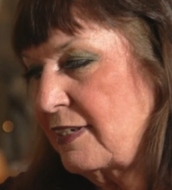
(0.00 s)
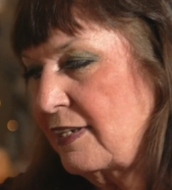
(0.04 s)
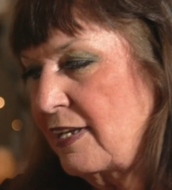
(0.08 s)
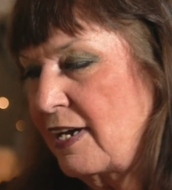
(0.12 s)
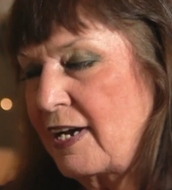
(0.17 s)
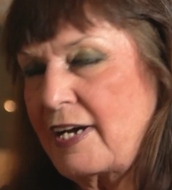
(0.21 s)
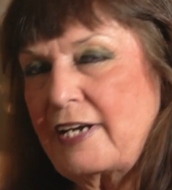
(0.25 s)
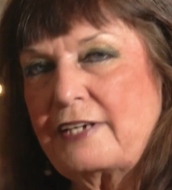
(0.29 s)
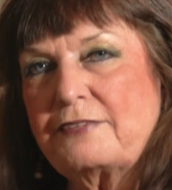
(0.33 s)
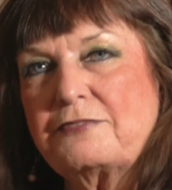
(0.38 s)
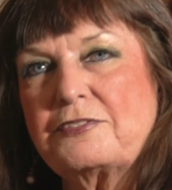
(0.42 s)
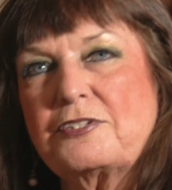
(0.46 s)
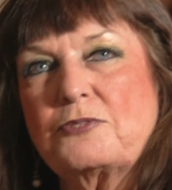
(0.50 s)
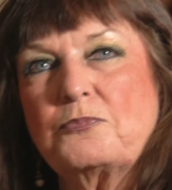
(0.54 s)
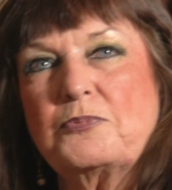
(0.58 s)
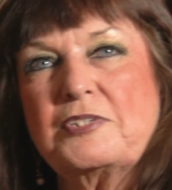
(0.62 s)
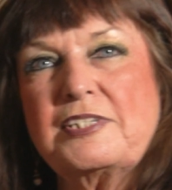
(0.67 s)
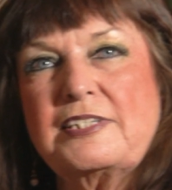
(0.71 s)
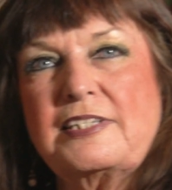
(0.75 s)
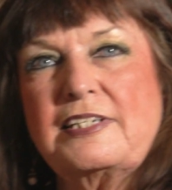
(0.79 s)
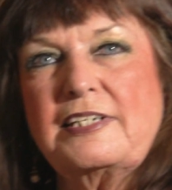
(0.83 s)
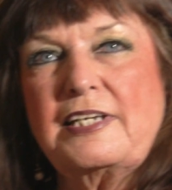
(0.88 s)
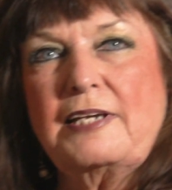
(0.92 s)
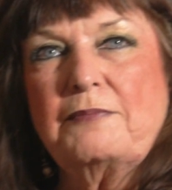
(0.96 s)
Lives
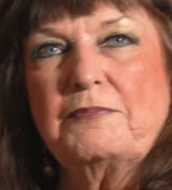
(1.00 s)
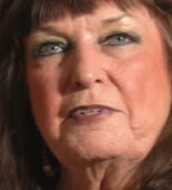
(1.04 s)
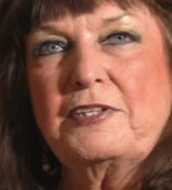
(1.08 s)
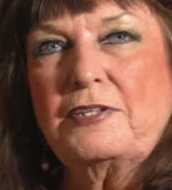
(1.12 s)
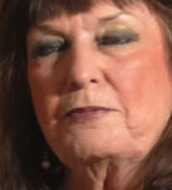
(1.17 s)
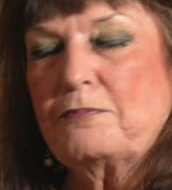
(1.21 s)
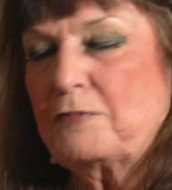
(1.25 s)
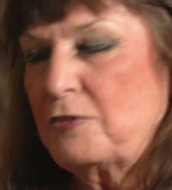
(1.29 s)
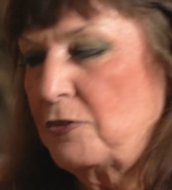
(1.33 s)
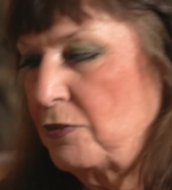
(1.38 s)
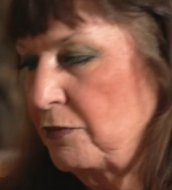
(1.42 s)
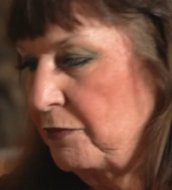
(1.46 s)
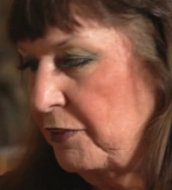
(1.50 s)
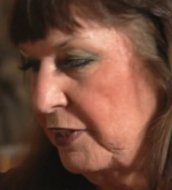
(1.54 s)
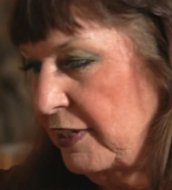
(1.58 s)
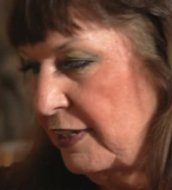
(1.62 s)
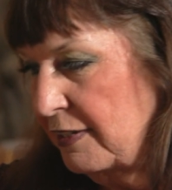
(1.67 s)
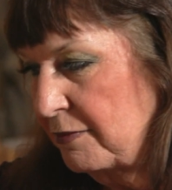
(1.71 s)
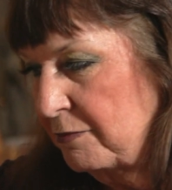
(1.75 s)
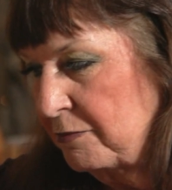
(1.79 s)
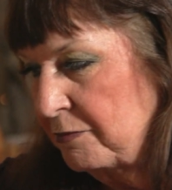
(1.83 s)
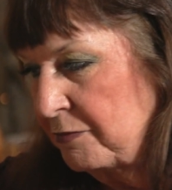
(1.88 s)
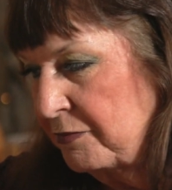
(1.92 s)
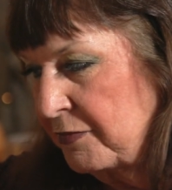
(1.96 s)
was the name of the
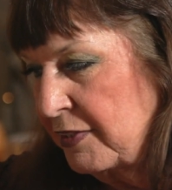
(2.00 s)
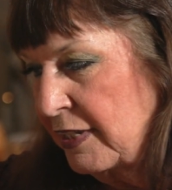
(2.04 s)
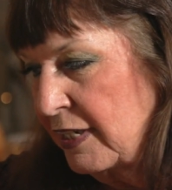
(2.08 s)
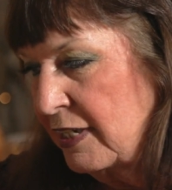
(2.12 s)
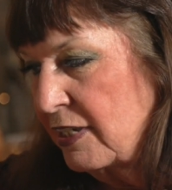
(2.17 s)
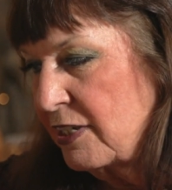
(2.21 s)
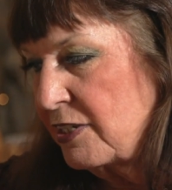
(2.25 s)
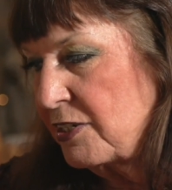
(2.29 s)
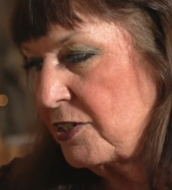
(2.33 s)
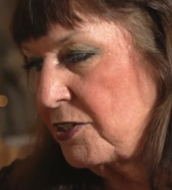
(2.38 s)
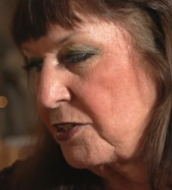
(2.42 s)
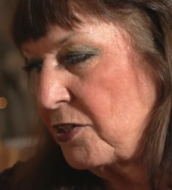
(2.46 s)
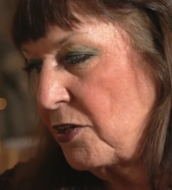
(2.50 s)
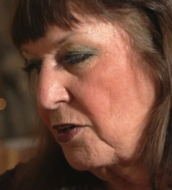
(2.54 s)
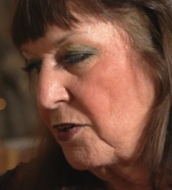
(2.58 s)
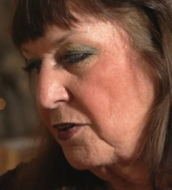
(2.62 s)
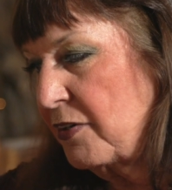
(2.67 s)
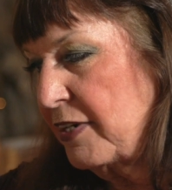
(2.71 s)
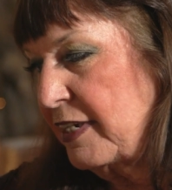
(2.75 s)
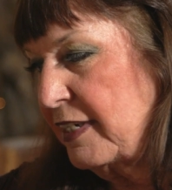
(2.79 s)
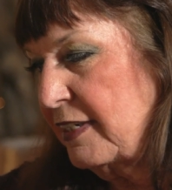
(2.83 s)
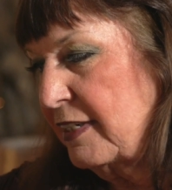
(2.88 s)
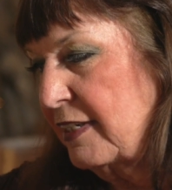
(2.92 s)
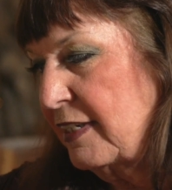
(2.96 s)
movie.
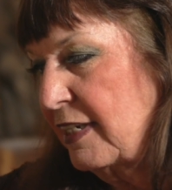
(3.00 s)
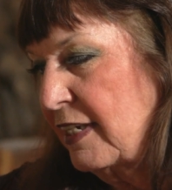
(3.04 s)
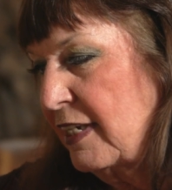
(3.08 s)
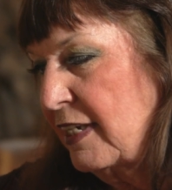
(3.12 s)
Starring,